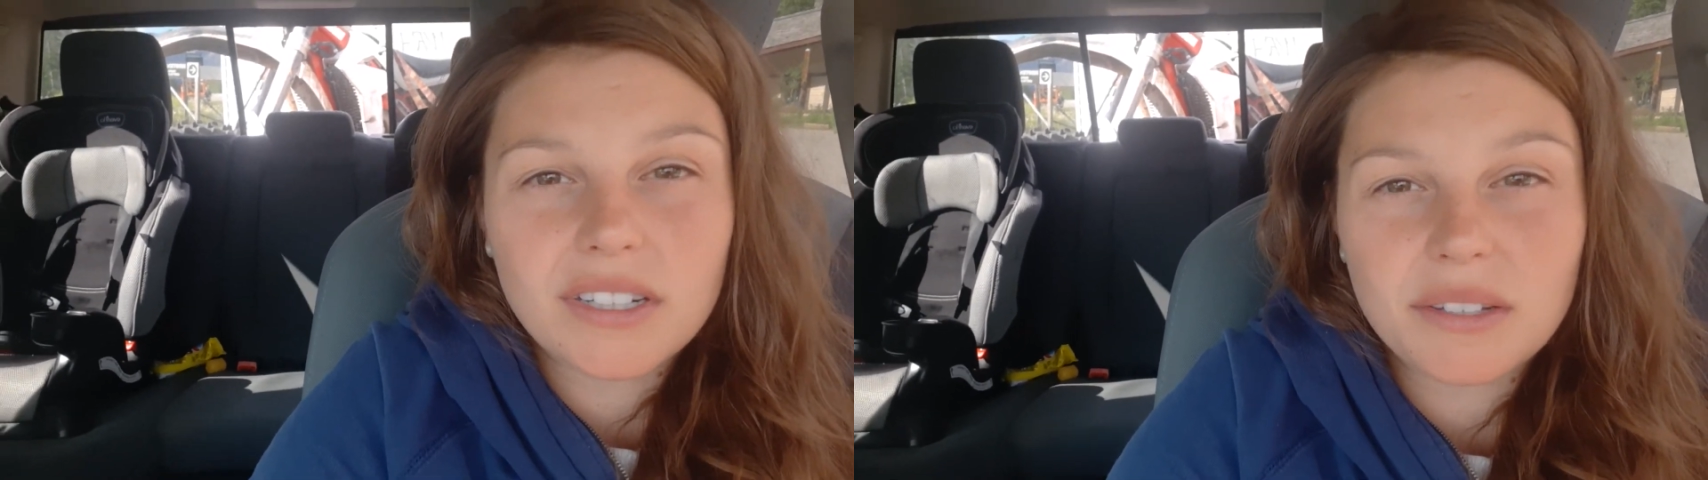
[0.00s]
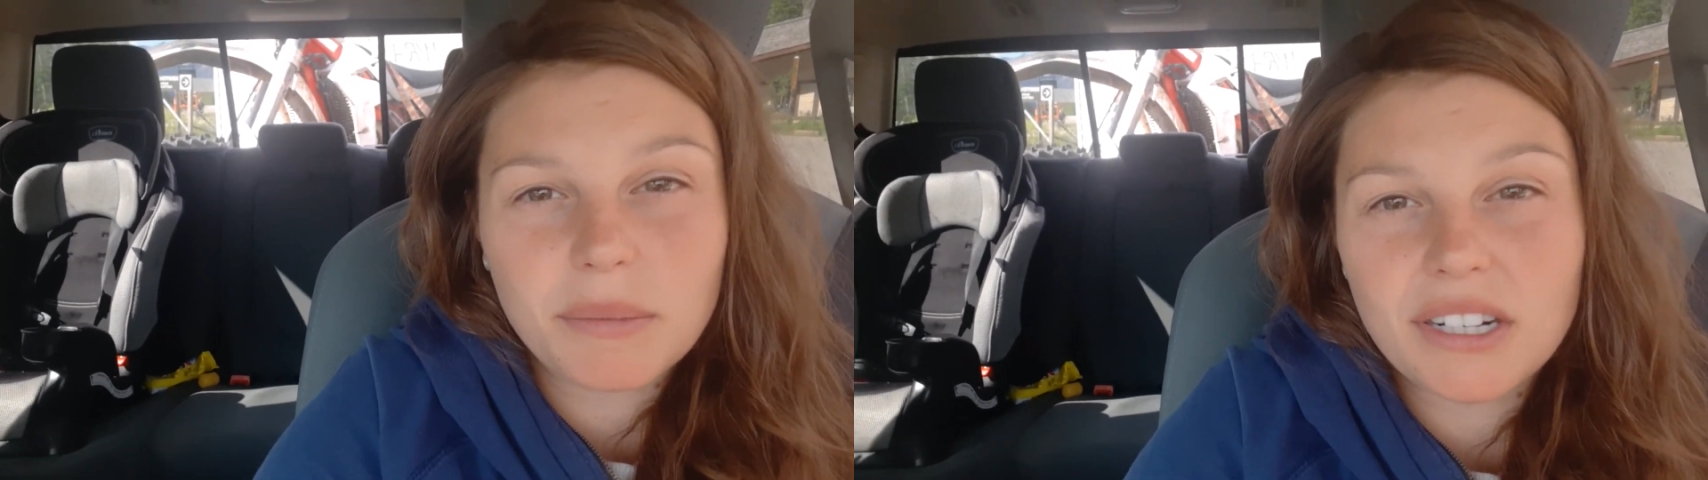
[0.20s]

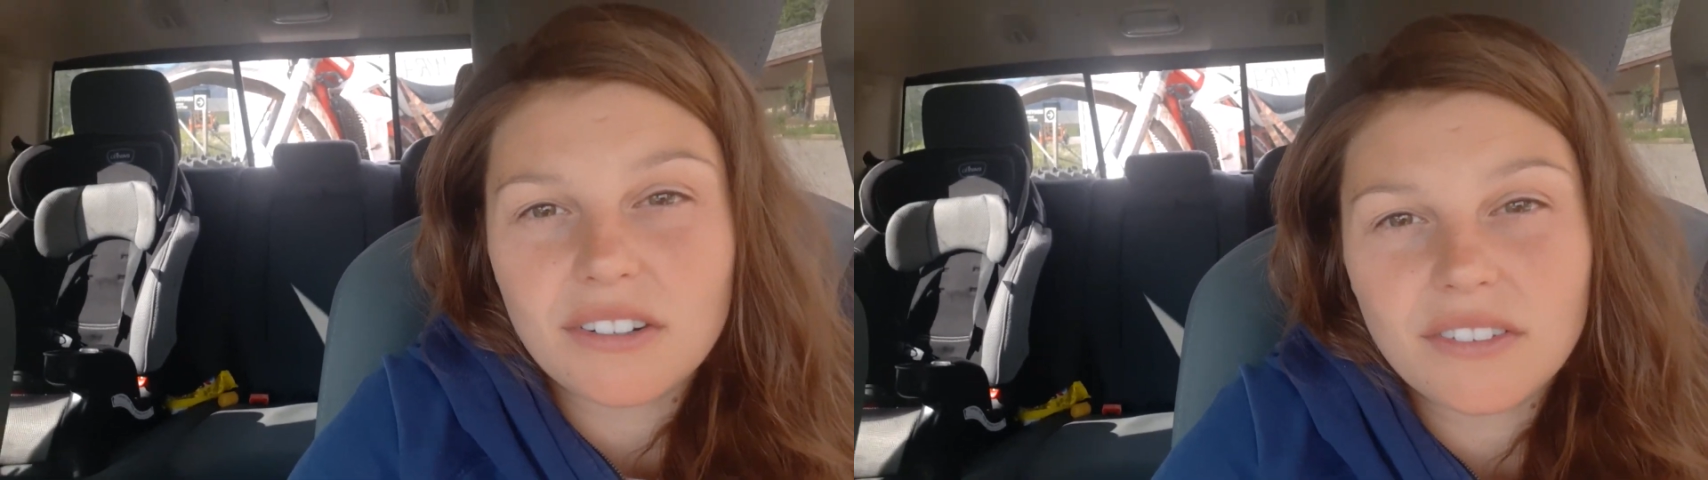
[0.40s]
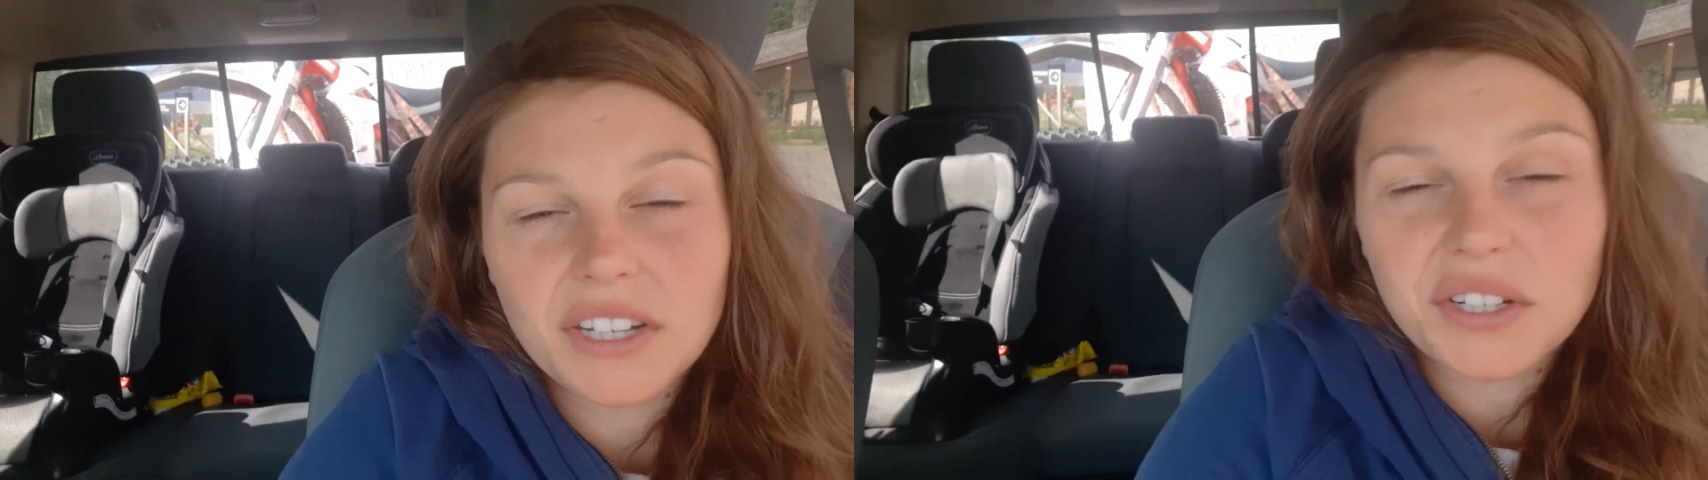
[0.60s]
in the
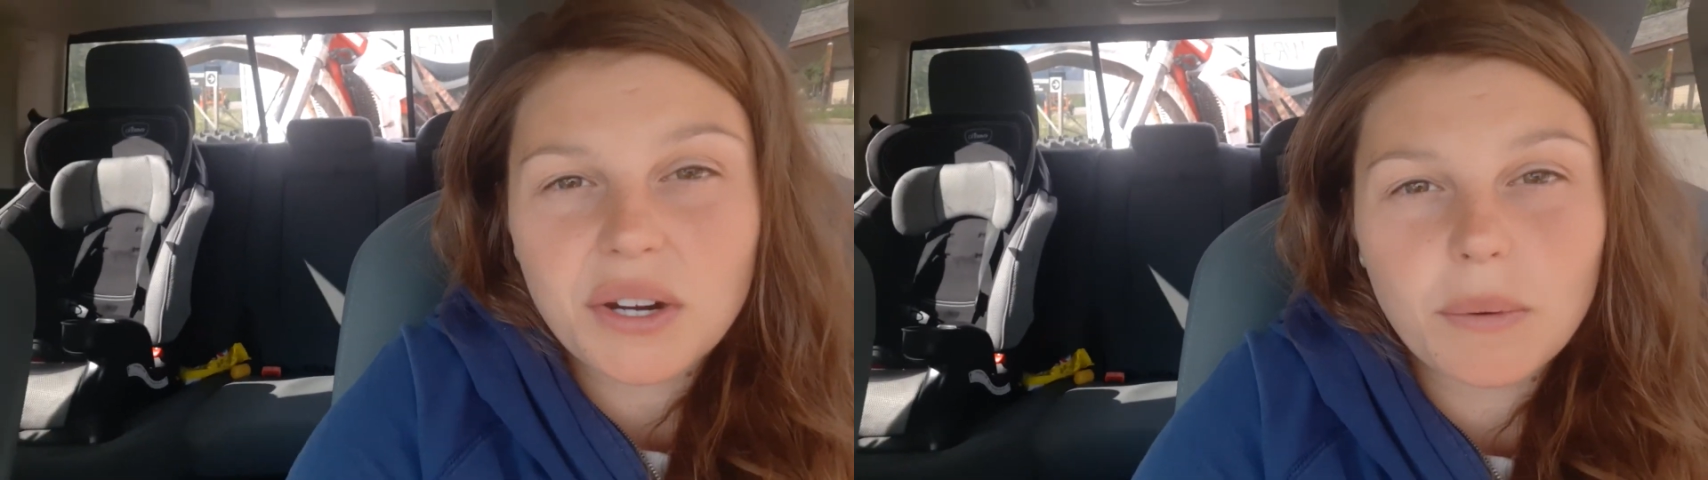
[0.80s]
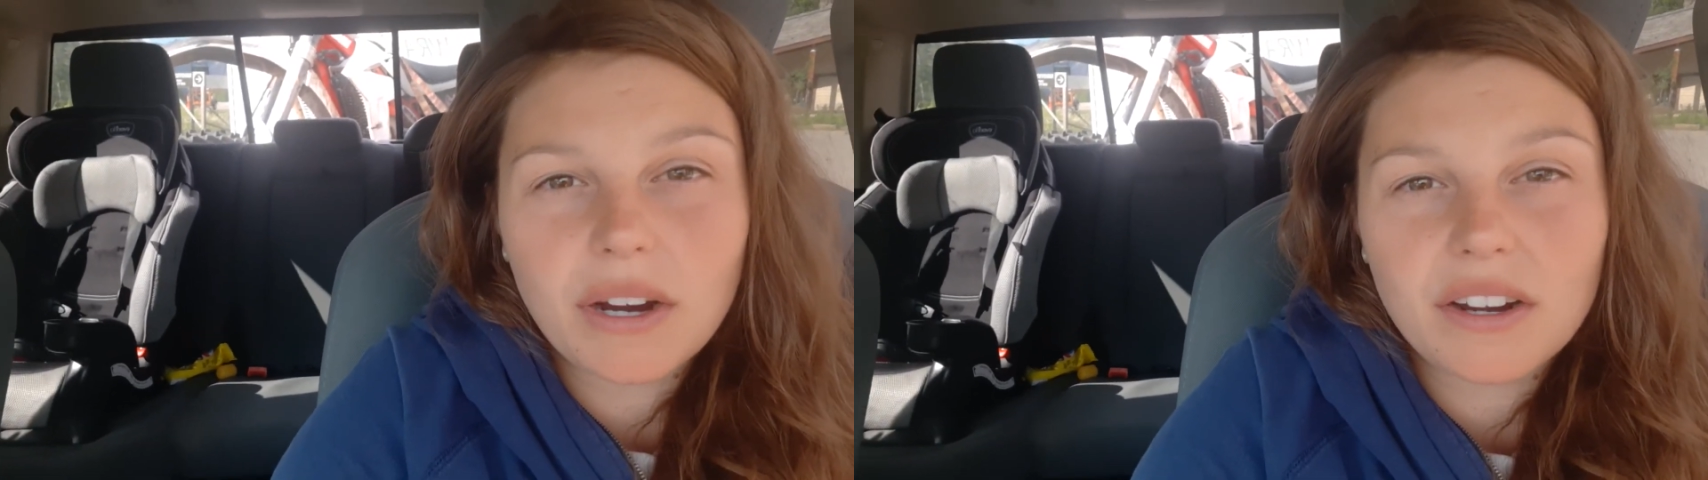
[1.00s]
middle of like
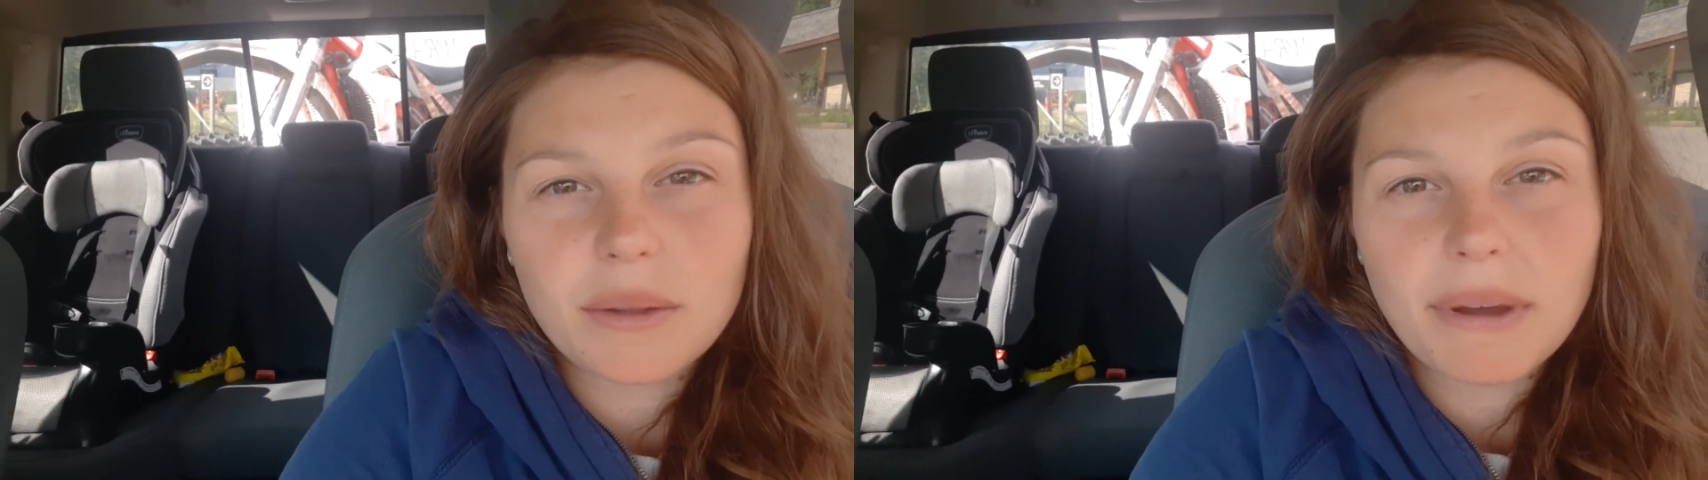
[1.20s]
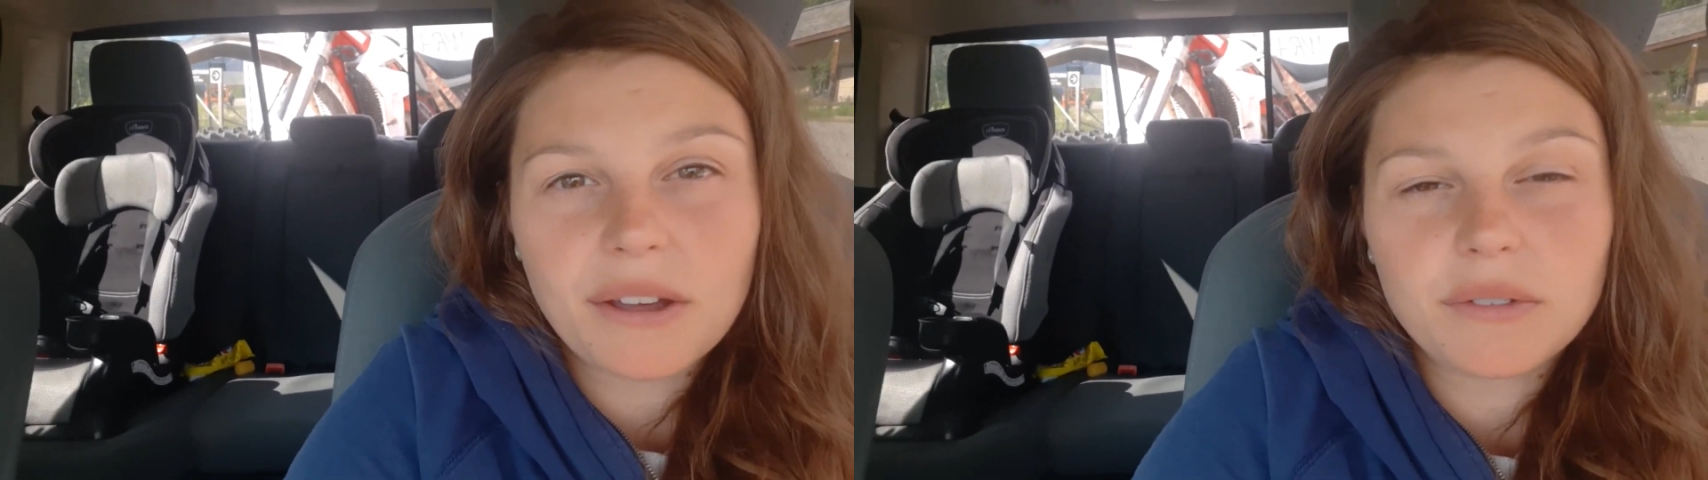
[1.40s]
nowhere
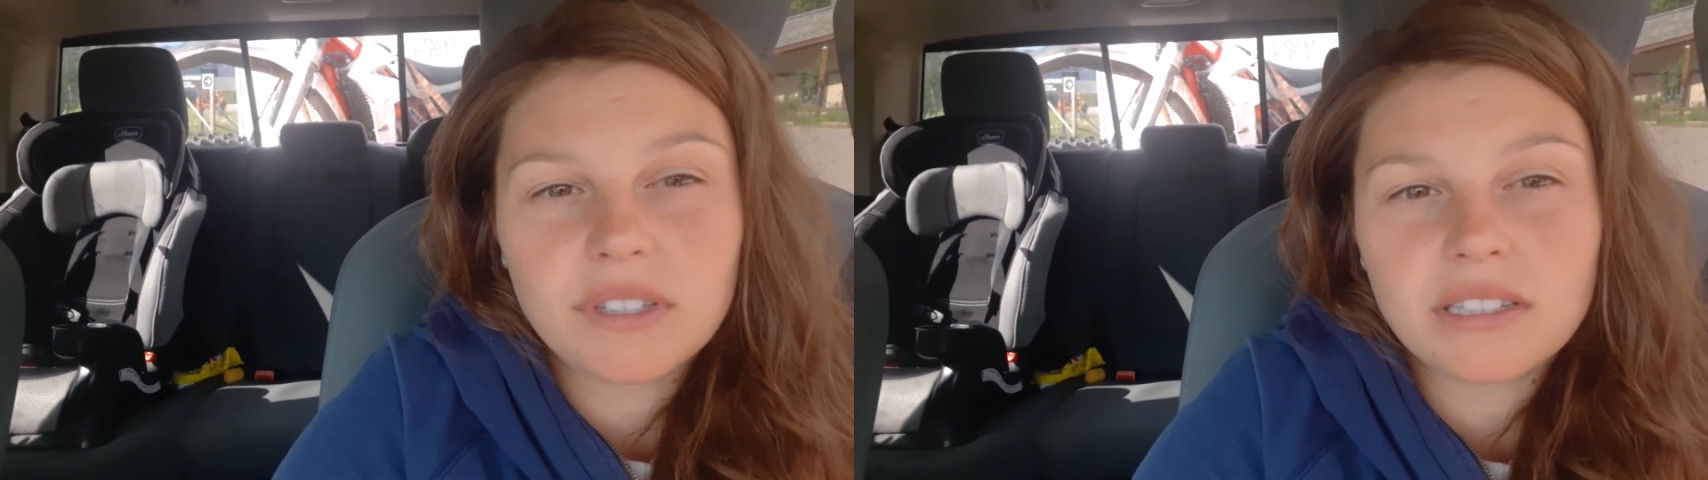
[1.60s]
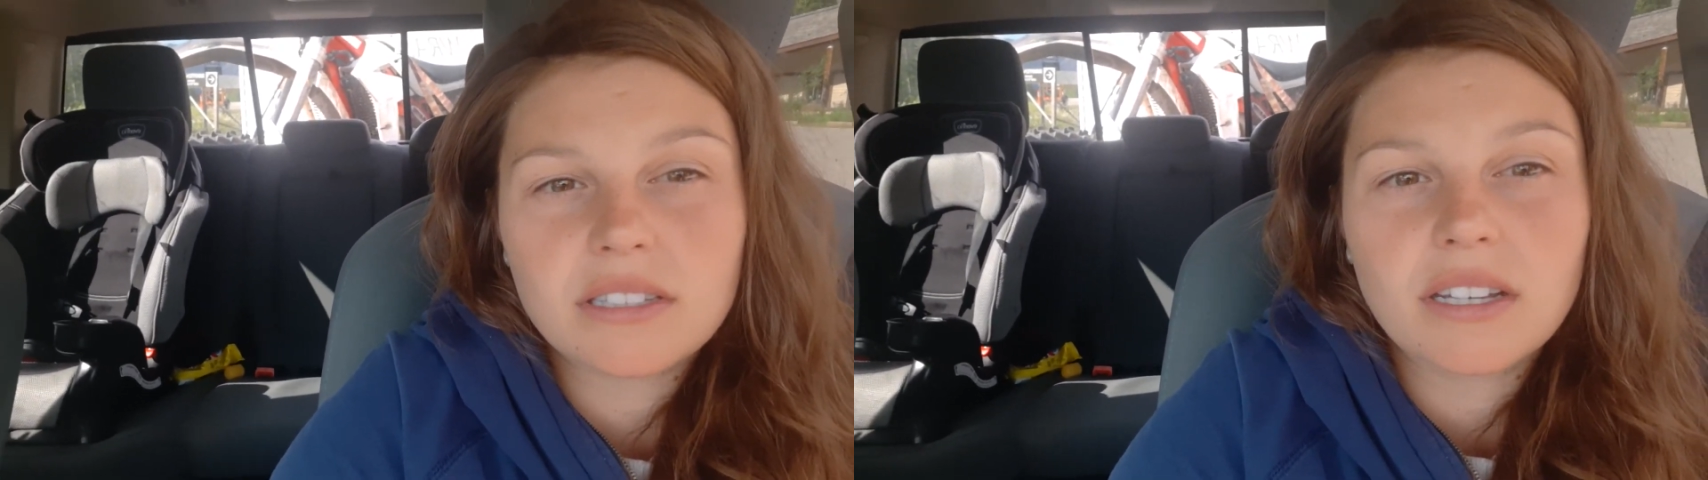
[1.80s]
in the
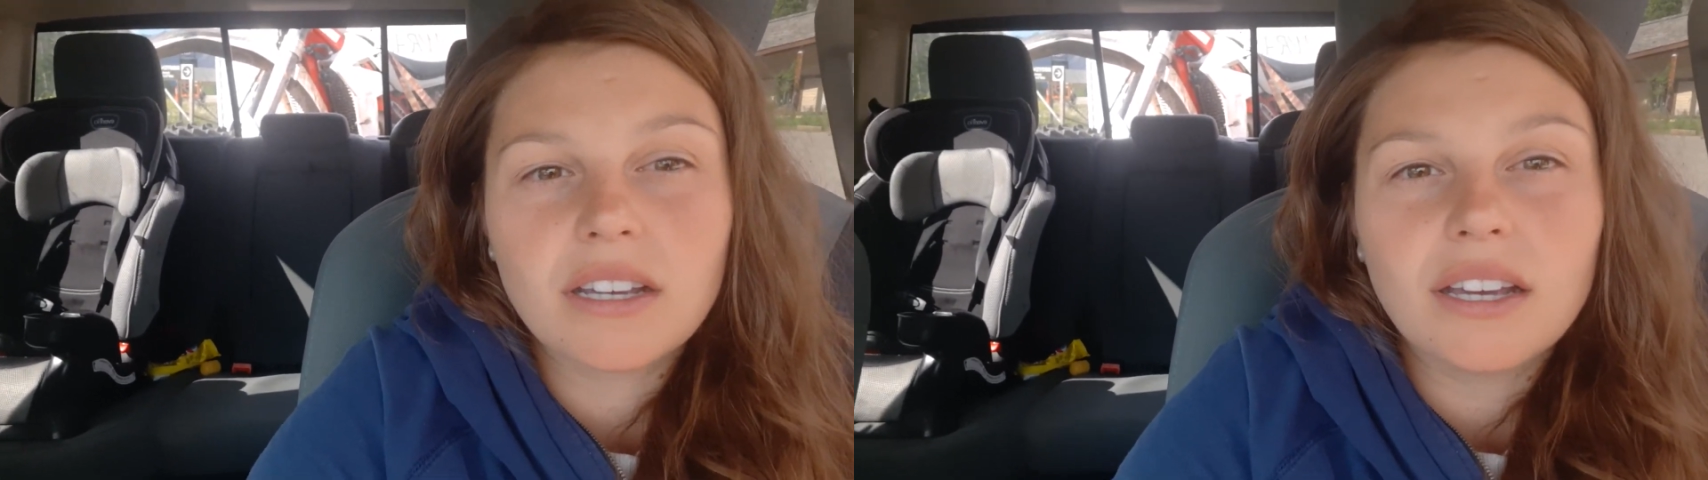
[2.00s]
mountains.